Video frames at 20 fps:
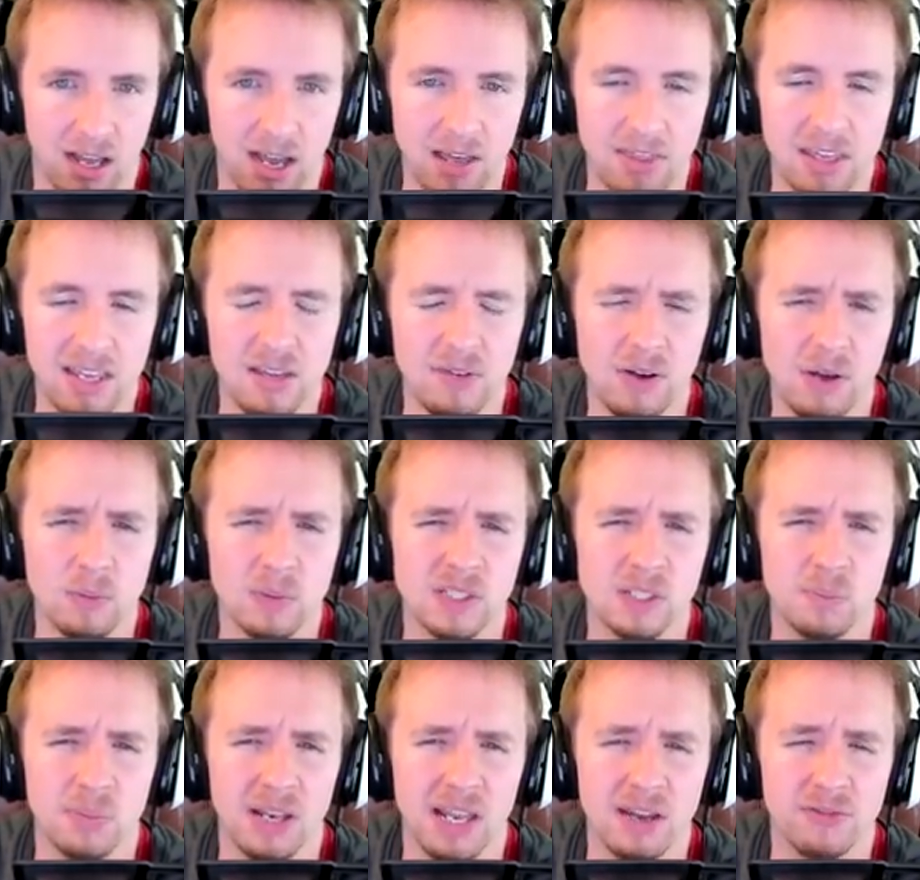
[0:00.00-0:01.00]
I think if I was to
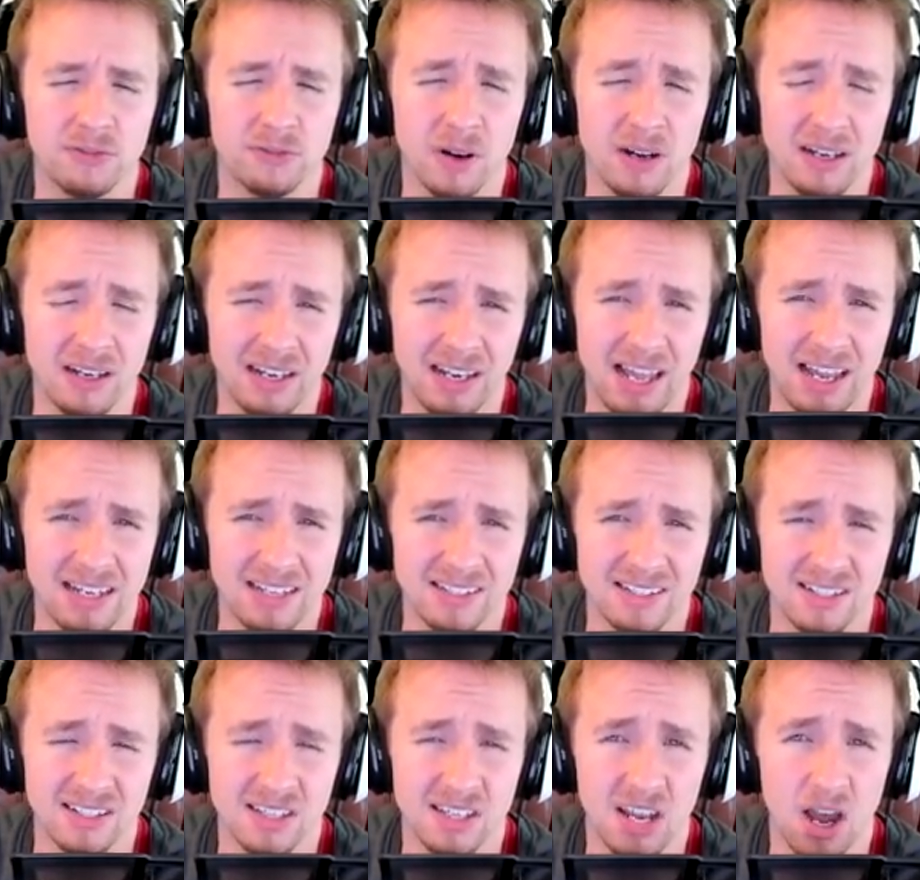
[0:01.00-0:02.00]
play front lines
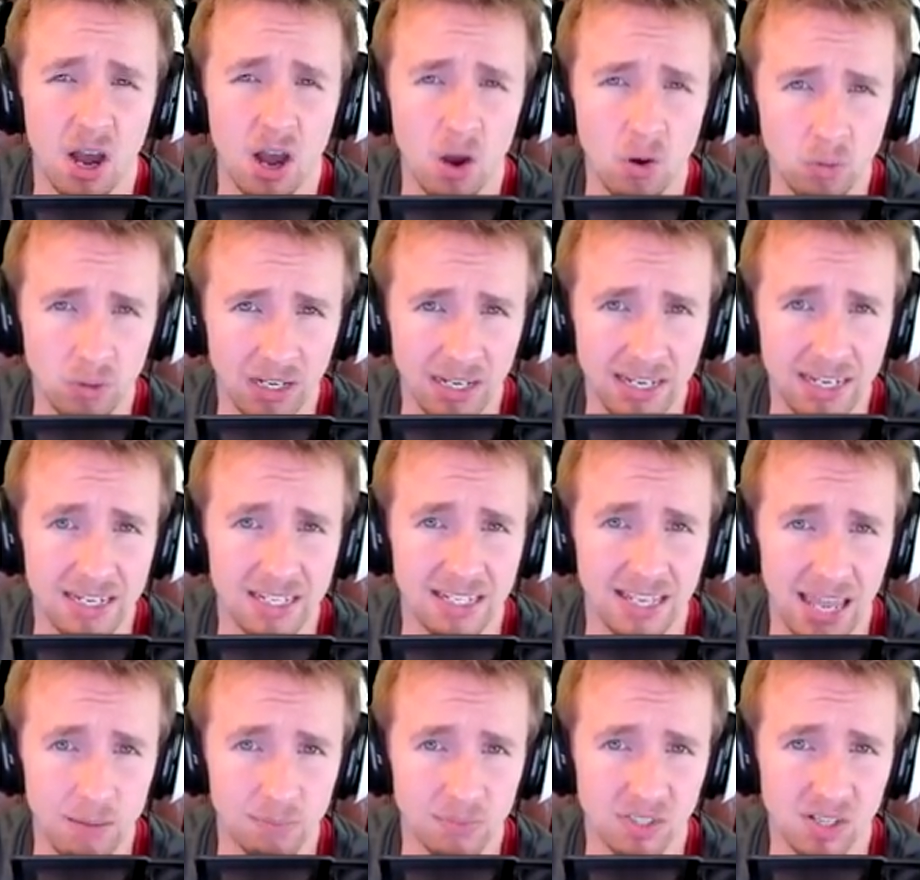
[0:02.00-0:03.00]
as the only
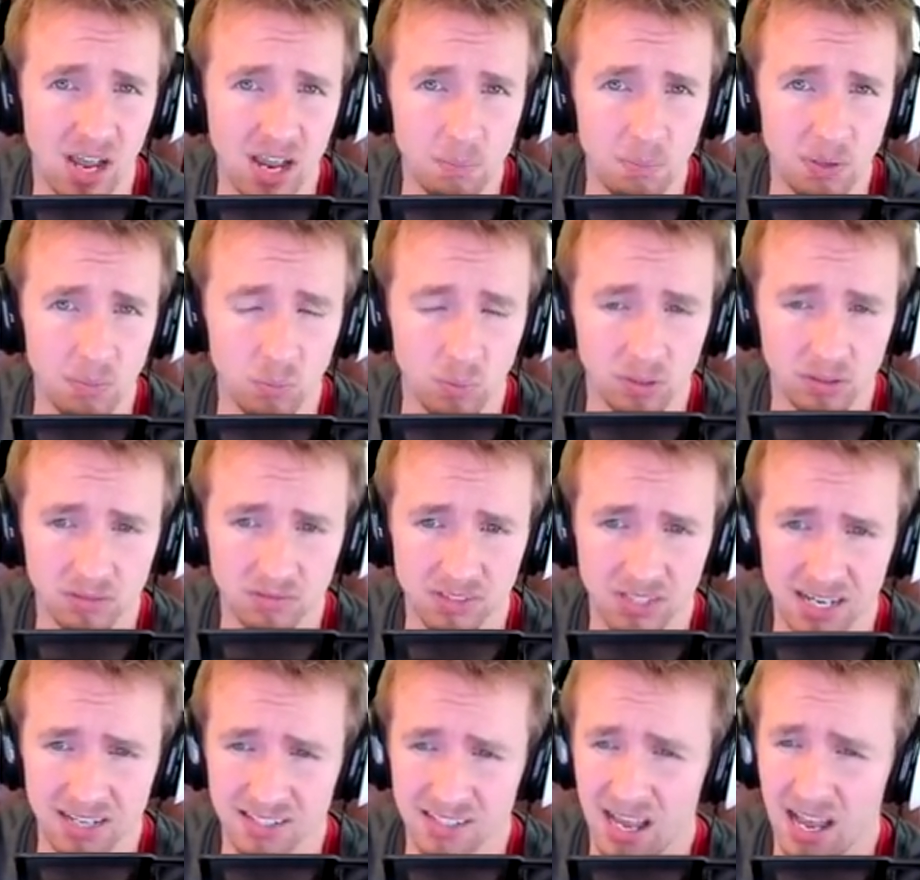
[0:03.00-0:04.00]
game type in World of
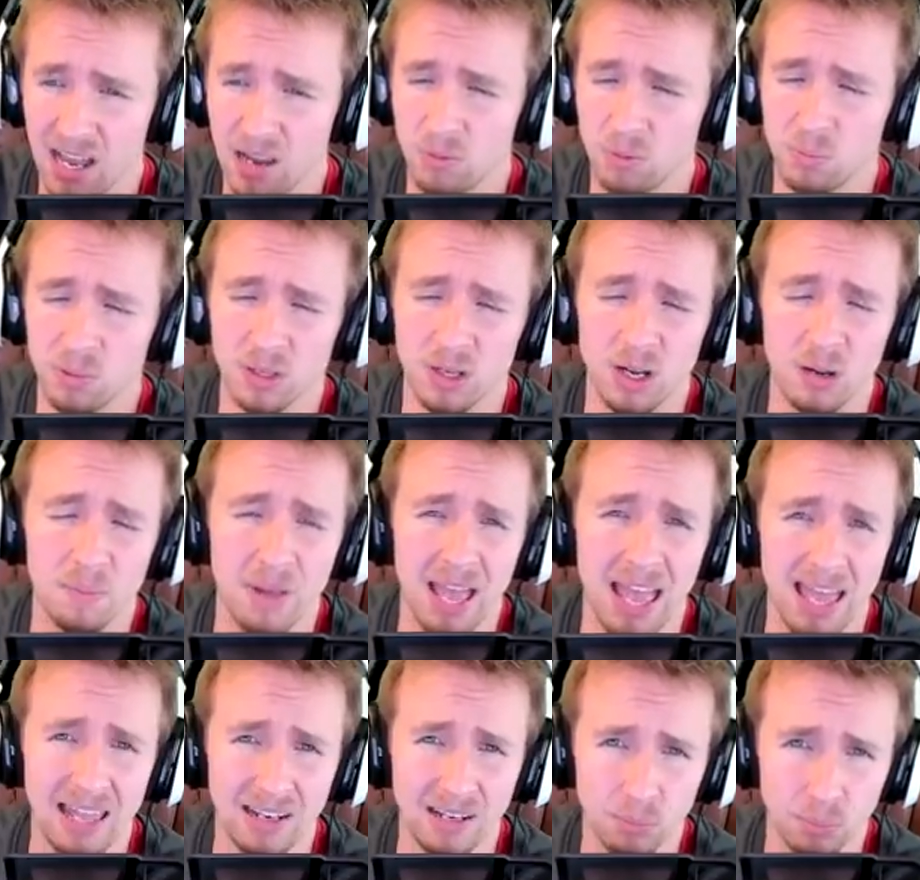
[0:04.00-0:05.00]
Tanks, I would become
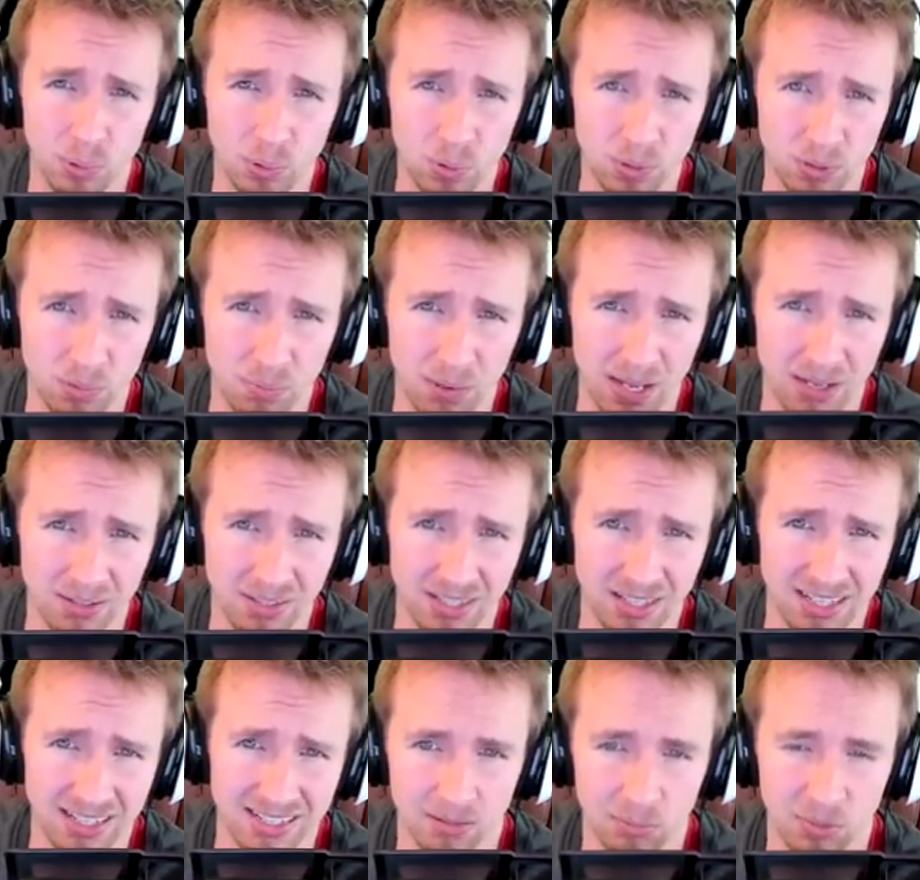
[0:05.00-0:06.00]
hella bored about
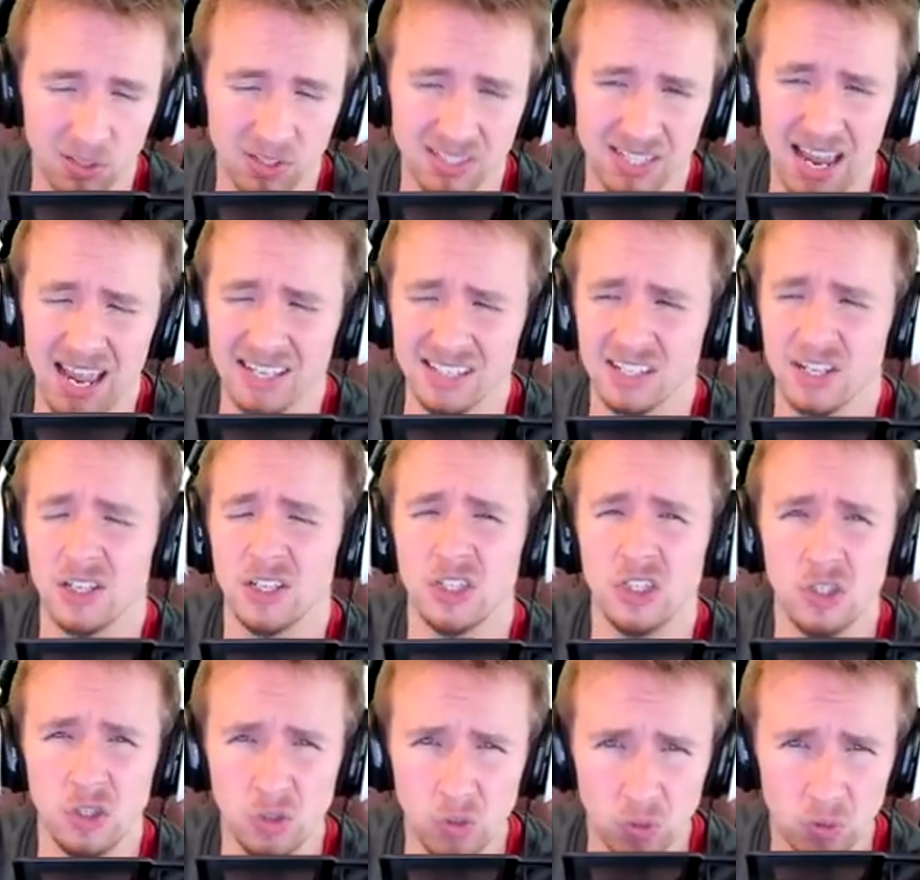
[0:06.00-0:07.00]
this because it has a
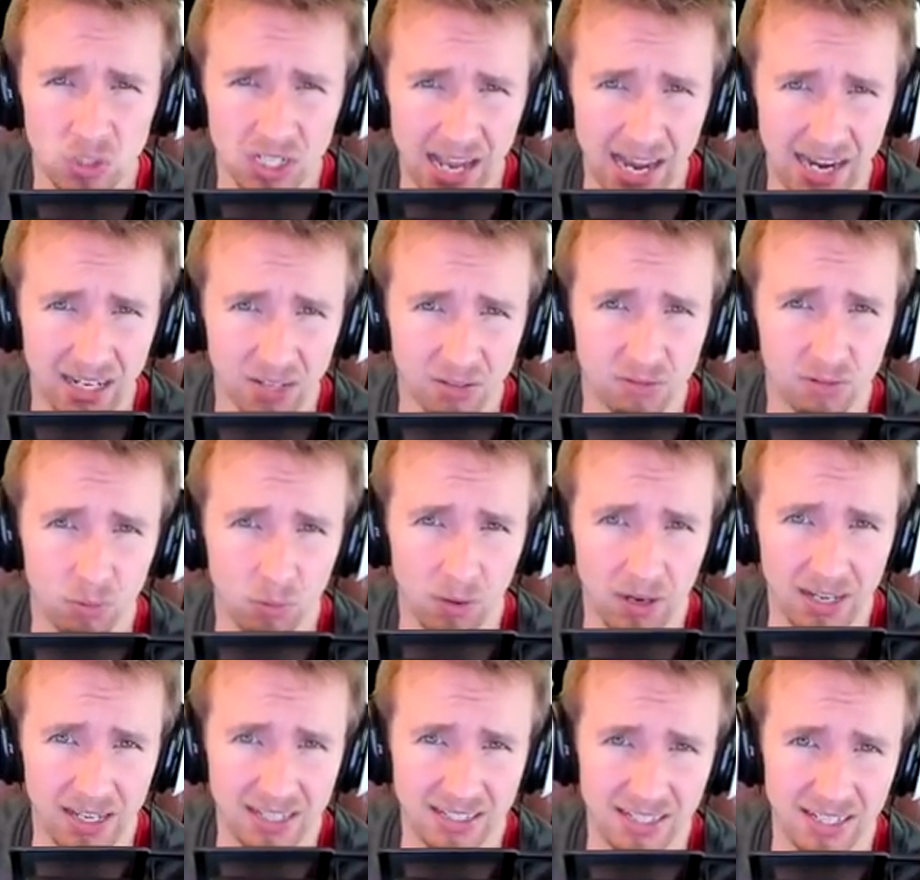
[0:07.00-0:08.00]
huge lack of
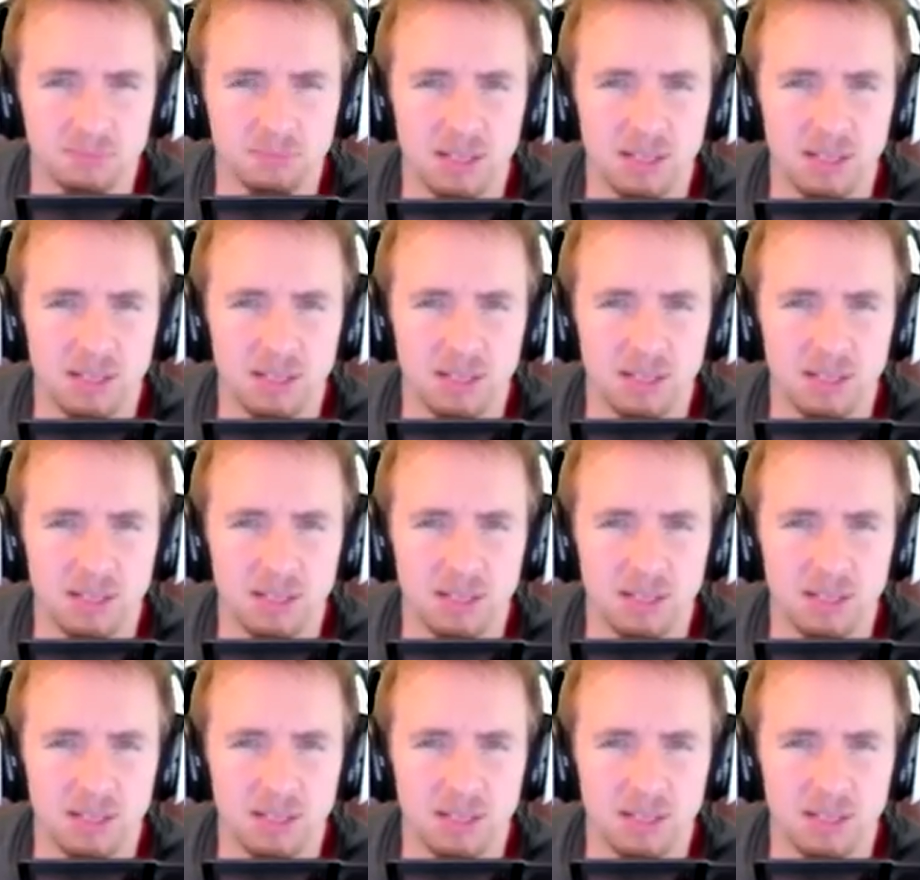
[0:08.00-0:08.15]
variety.